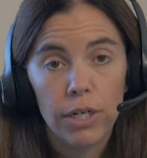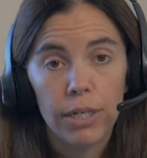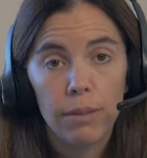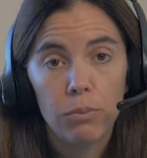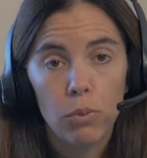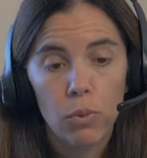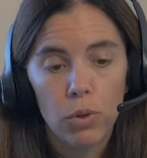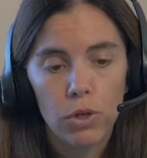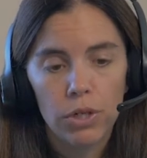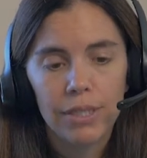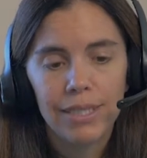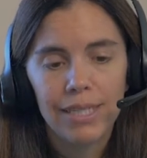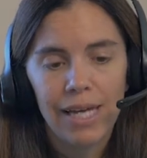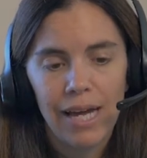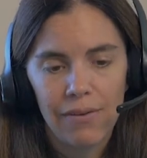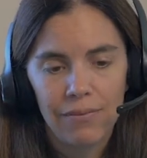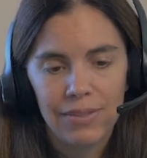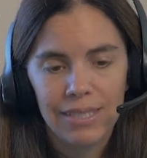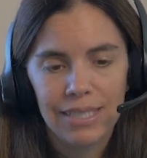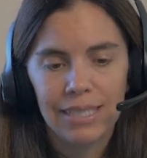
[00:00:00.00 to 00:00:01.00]
important to
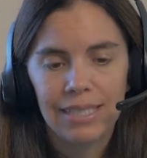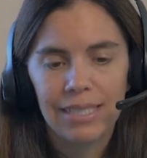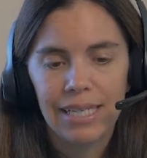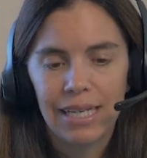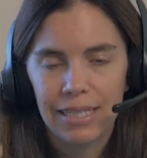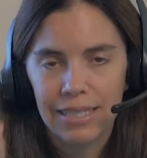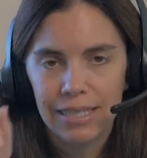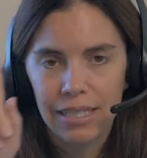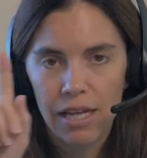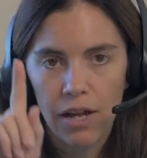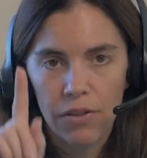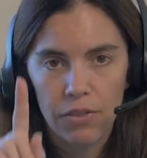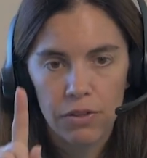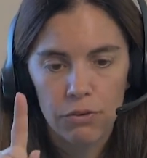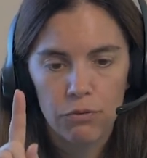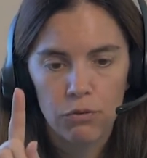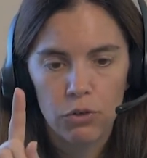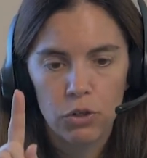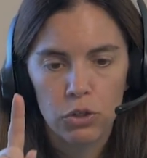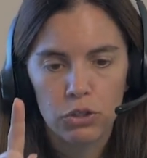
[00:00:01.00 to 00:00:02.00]
have success on the
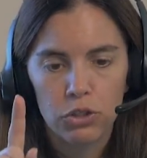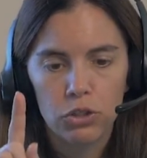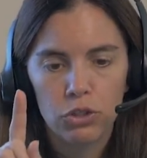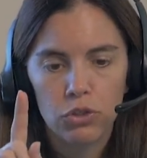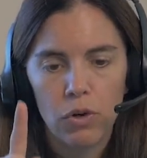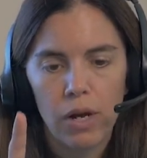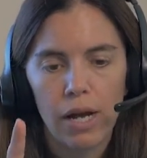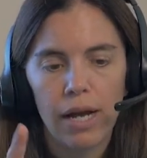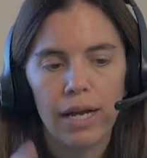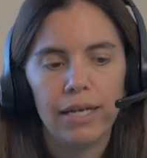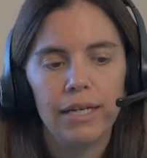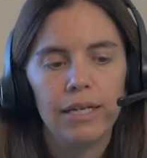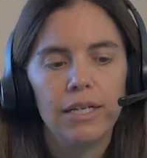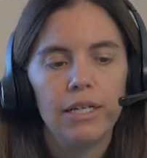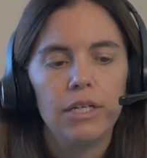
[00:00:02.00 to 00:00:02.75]
first try.